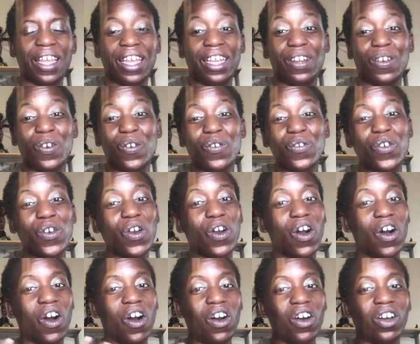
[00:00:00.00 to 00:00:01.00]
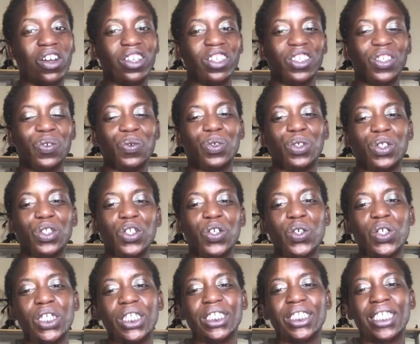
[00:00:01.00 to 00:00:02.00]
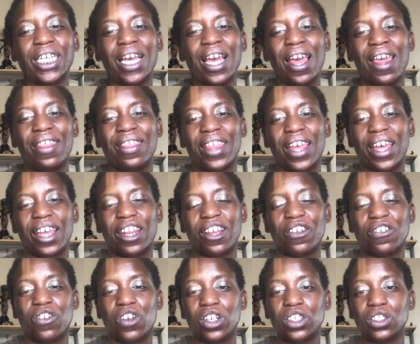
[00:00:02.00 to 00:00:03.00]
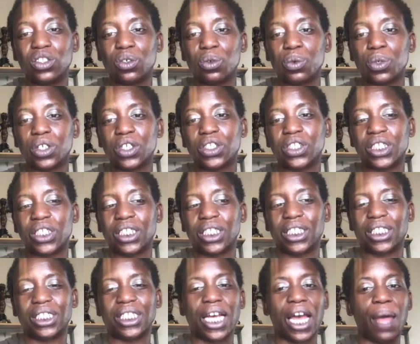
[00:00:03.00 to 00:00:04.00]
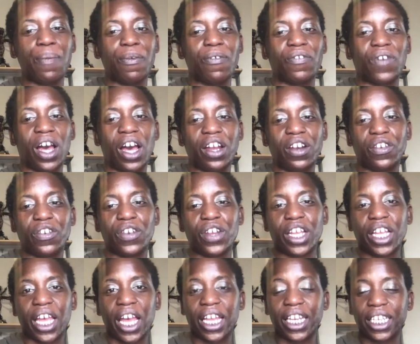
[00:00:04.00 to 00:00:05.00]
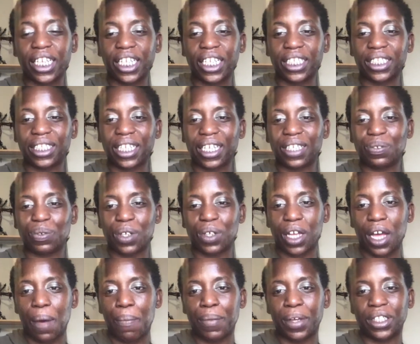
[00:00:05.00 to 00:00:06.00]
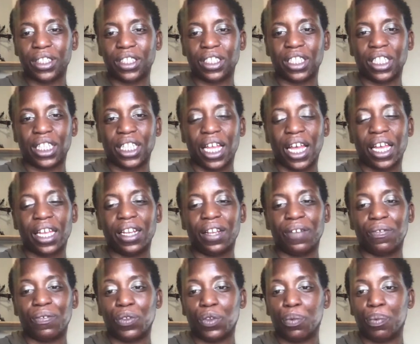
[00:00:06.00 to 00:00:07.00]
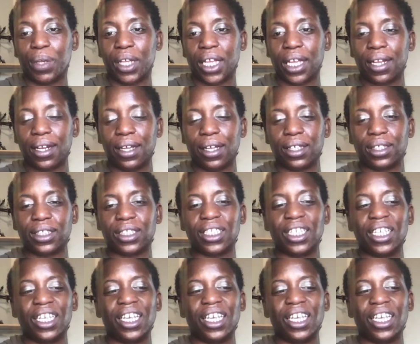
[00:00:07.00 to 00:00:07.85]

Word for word: And overall, you will notice that across the world, it is a time of honoring endings as we come into the line of new beginnings.